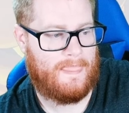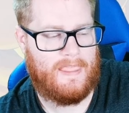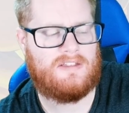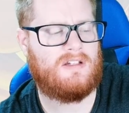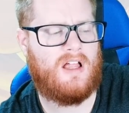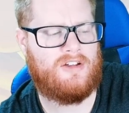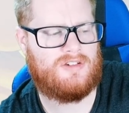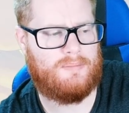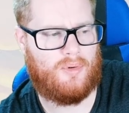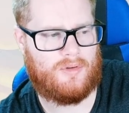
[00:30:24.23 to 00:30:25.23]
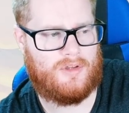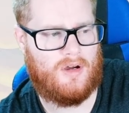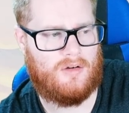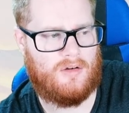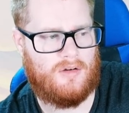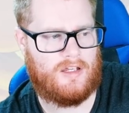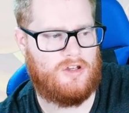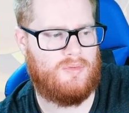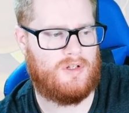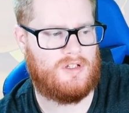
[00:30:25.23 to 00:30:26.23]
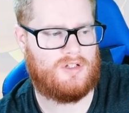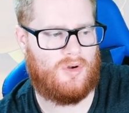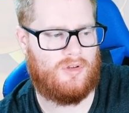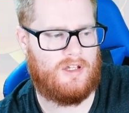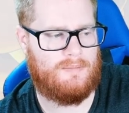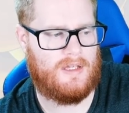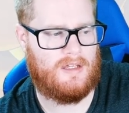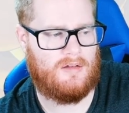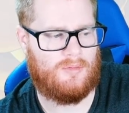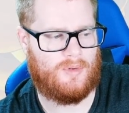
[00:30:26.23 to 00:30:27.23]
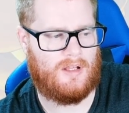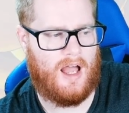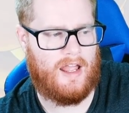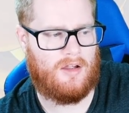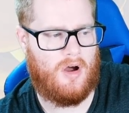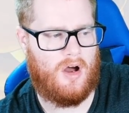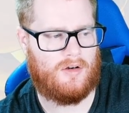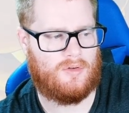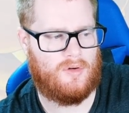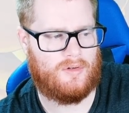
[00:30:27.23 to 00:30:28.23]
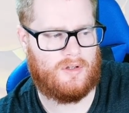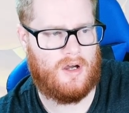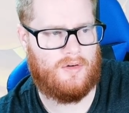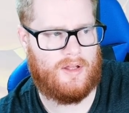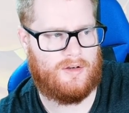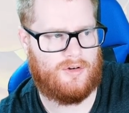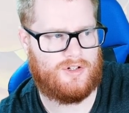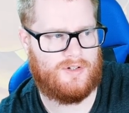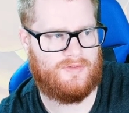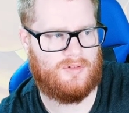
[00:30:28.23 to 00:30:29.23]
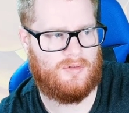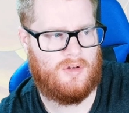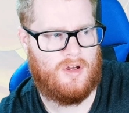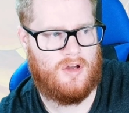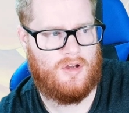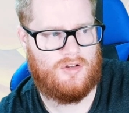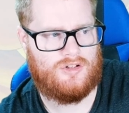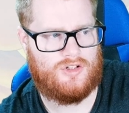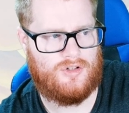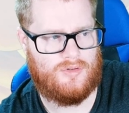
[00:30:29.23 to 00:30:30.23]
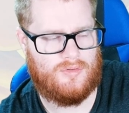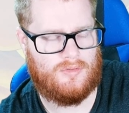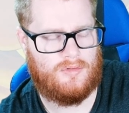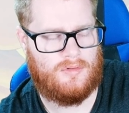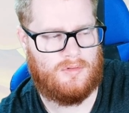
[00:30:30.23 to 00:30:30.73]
That's a lot of support though. Like you would solely be relying on Golden Go and Urshifu to